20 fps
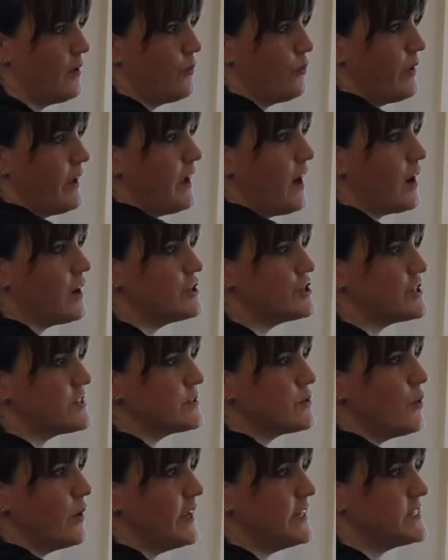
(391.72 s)
we are
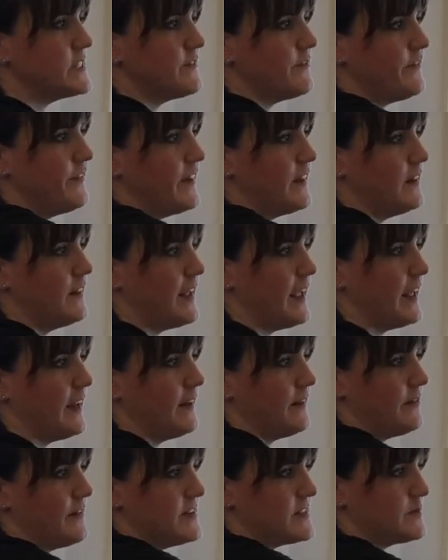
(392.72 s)
just going to fill
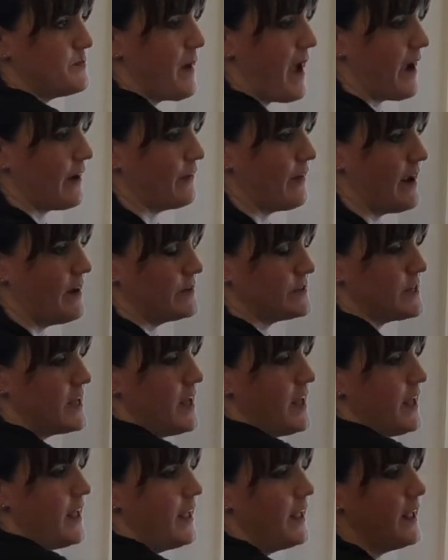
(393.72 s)
in this background.
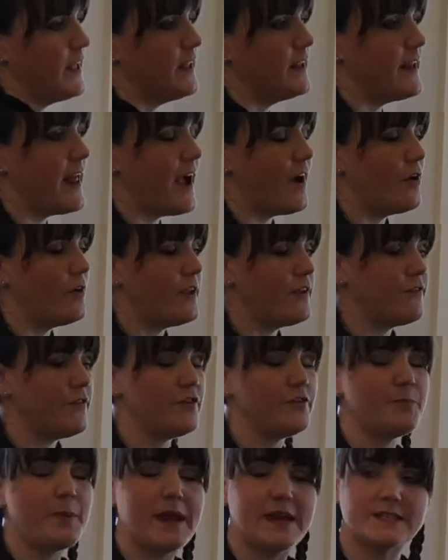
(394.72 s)
Now, if
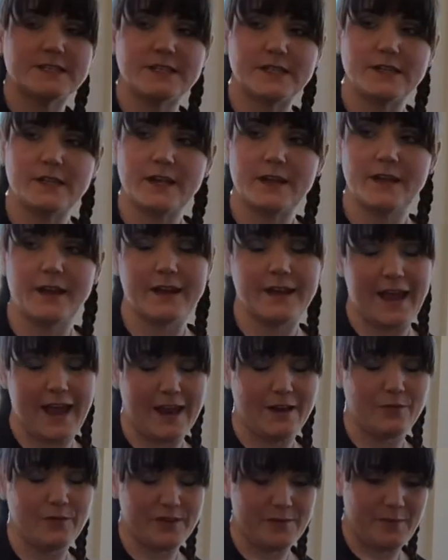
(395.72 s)
you've painted,
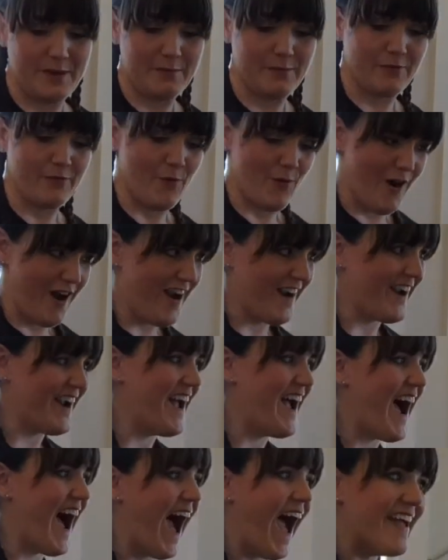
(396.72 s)
again, with me before,
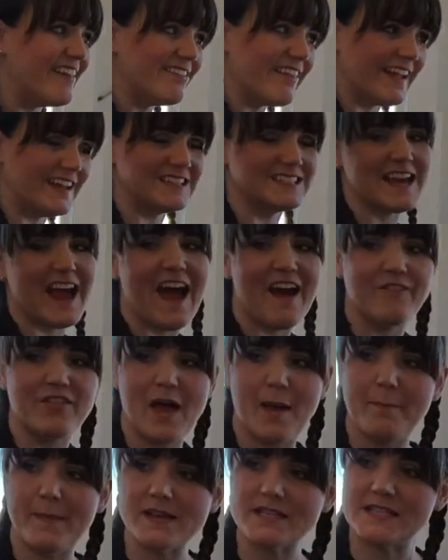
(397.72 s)
I like to have
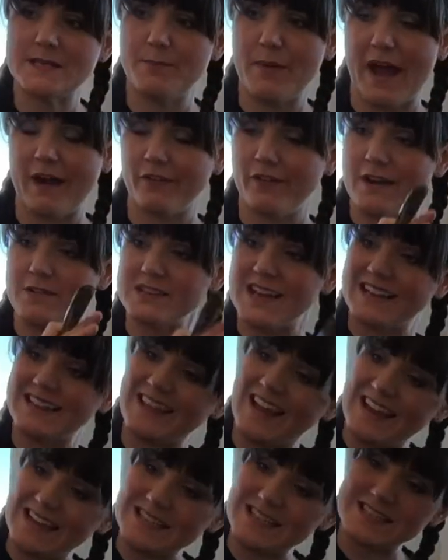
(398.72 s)
that messy background. I
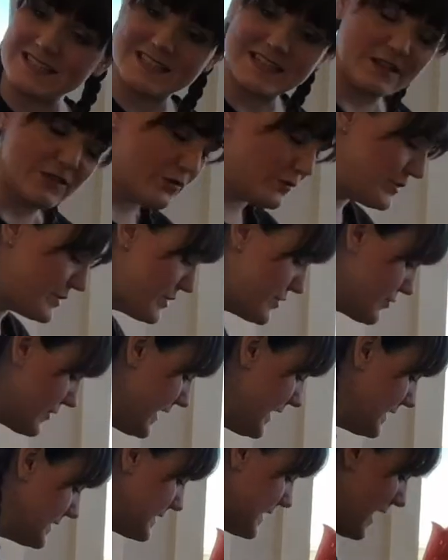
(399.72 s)
like to see those
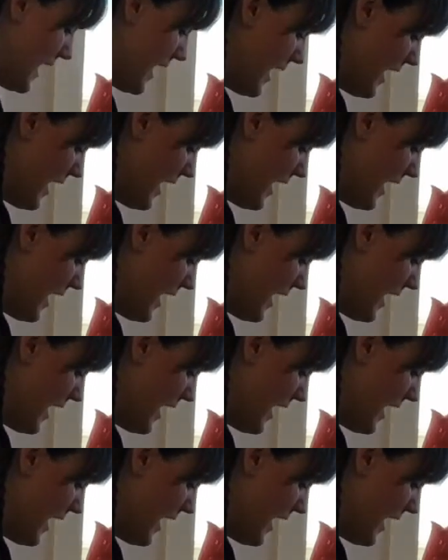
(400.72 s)
streaks.